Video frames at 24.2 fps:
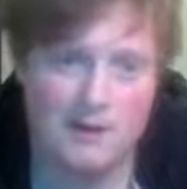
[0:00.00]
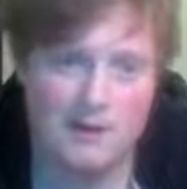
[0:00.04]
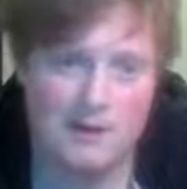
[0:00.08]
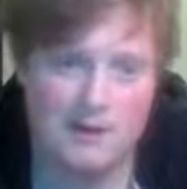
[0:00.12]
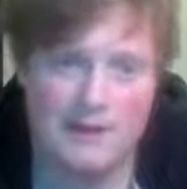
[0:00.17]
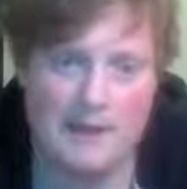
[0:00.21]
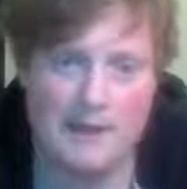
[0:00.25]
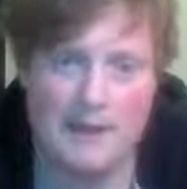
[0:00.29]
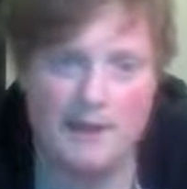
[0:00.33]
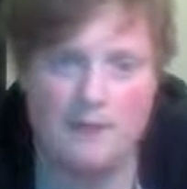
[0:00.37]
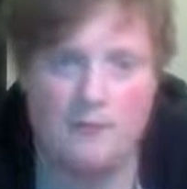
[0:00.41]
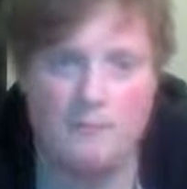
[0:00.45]

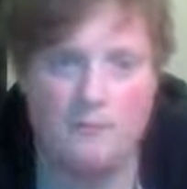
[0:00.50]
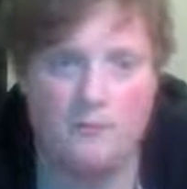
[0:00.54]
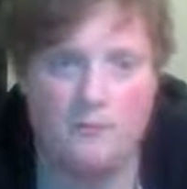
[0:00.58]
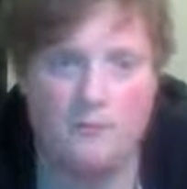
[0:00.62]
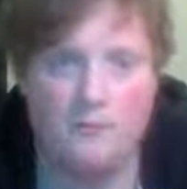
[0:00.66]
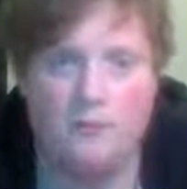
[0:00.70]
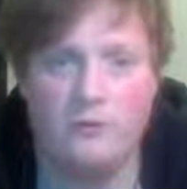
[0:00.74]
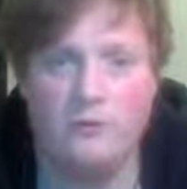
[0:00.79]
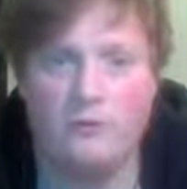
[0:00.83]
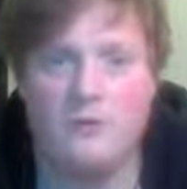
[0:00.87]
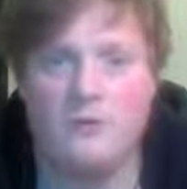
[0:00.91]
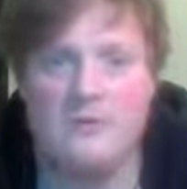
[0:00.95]
Yeah.
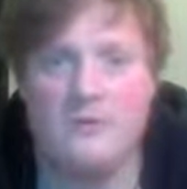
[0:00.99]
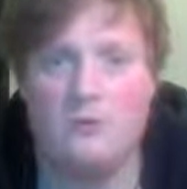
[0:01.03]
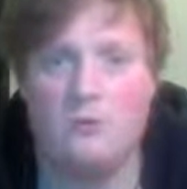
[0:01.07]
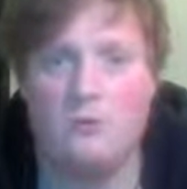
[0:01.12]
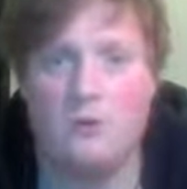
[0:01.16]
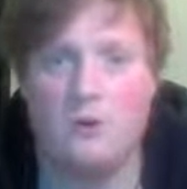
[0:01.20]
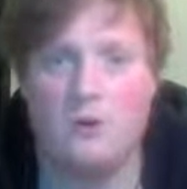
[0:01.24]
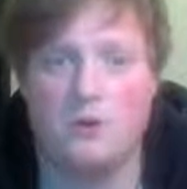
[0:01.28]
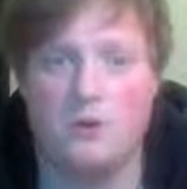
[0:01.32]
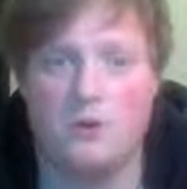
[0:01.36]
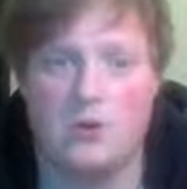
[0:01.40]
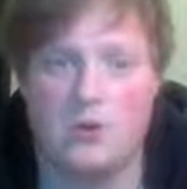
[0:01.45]
Rook
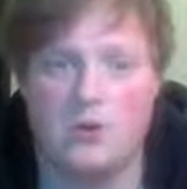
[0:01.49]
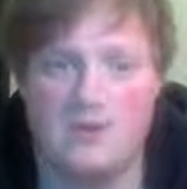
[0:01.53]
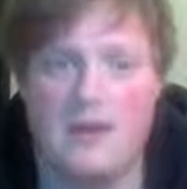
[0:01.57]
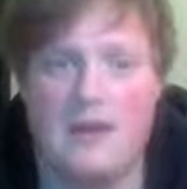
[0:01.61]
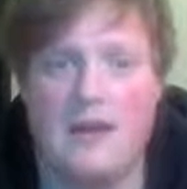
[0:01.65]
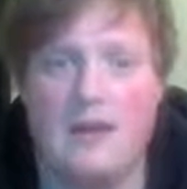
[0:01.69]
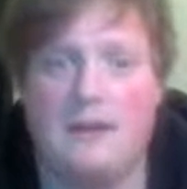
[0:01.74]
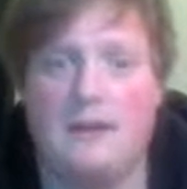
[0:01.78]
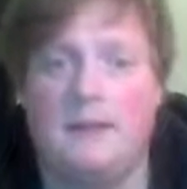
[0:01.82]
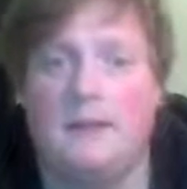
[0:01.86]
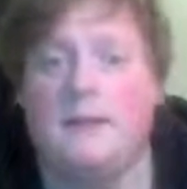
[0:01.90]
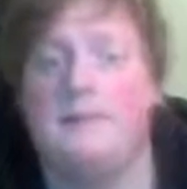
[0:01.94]
c1
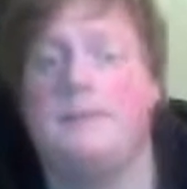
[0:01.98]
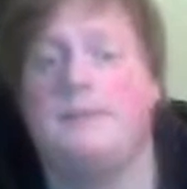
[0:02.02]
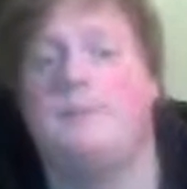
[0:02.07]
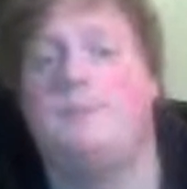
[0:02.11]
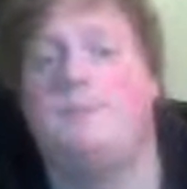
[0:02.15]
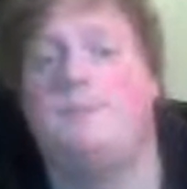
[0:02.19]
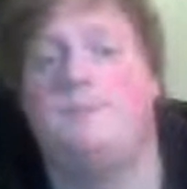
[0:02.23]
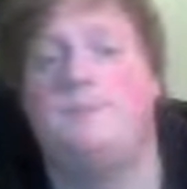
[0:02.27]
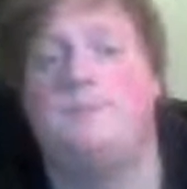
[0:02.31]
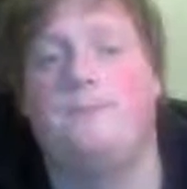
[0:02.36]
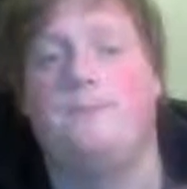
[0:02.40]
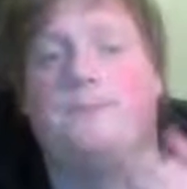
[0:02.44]
check.
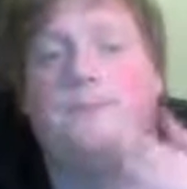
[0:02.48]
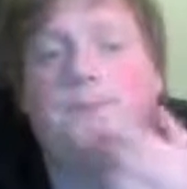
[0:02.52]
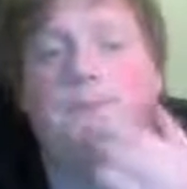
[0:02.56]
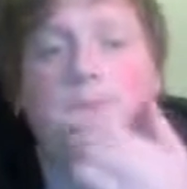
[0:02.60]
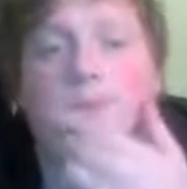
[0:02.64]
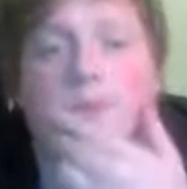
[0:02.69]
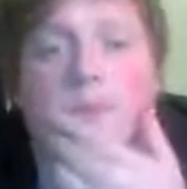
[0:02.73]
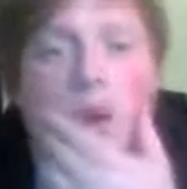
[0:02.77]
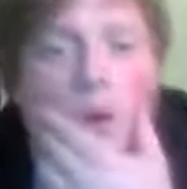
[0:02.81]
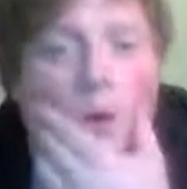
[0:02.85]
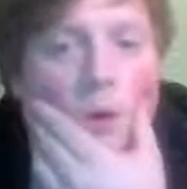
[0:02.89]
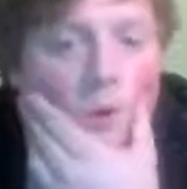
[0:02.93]

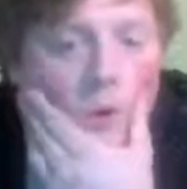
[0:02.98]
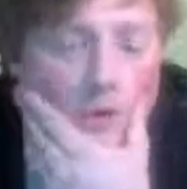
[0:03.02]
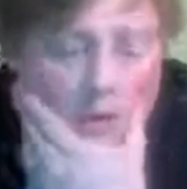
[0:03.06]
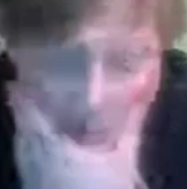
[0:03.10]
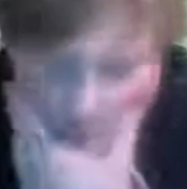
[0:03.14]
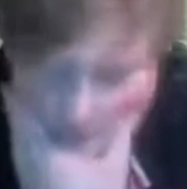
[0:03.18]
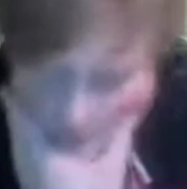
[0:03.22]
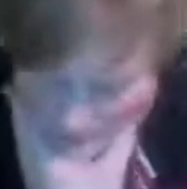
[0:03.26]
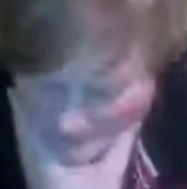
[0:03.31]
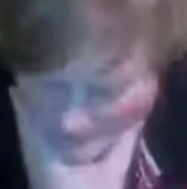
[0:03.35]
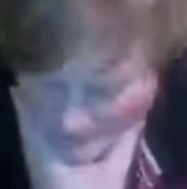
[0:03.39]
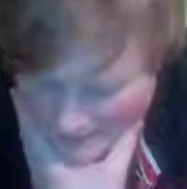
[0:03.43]
Okay, and